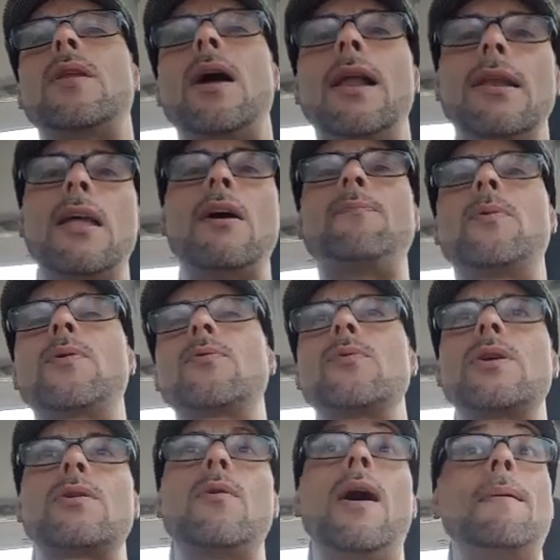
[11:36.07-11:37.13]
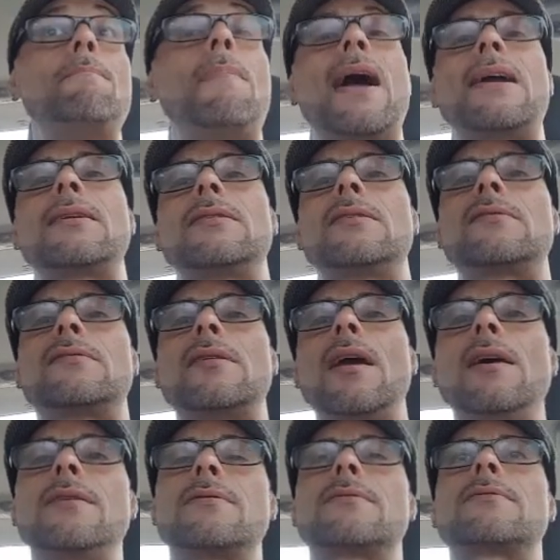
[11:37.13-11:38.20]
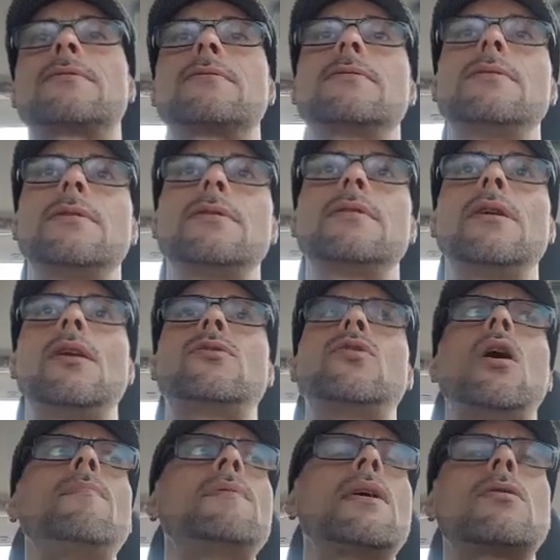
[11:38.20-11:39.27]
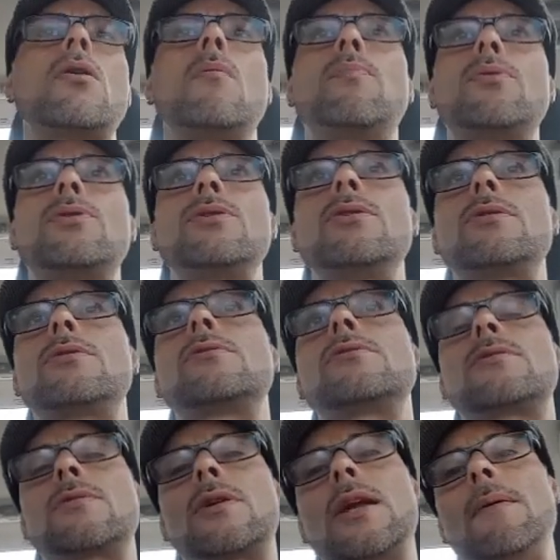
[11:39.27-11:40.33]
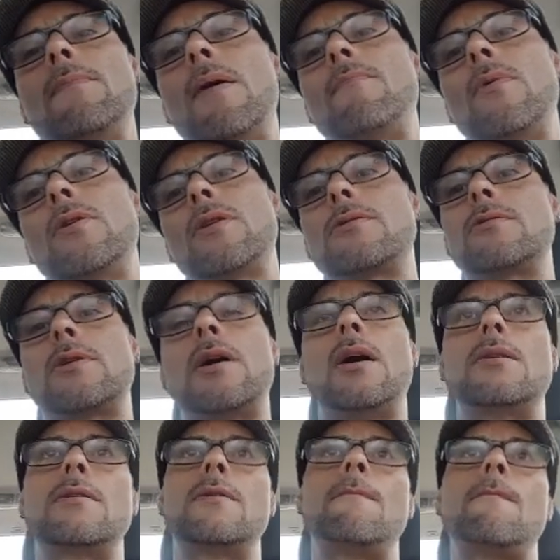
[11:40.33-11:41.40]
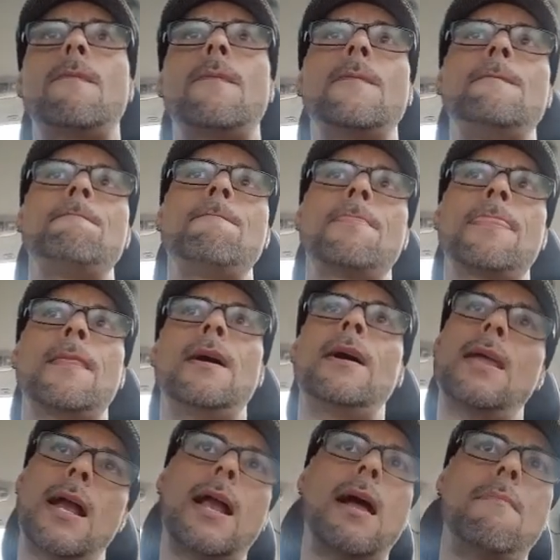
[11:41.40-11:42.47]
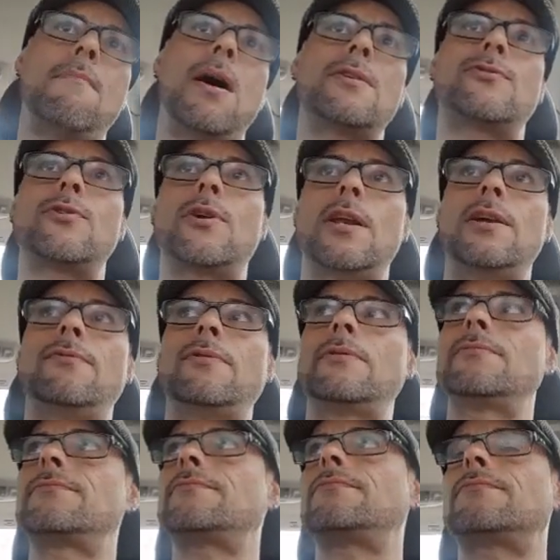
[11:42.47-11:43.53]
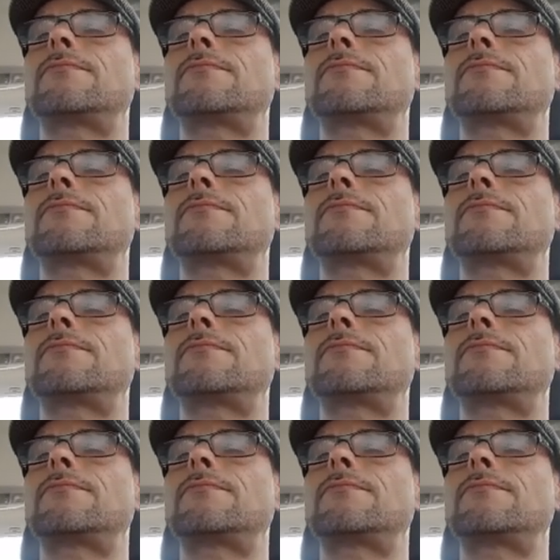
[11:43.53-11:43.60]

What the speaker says: I left Puerto Rico. I'm back in the States. It took me a couple years to get my money together, and I got back to Cleveland.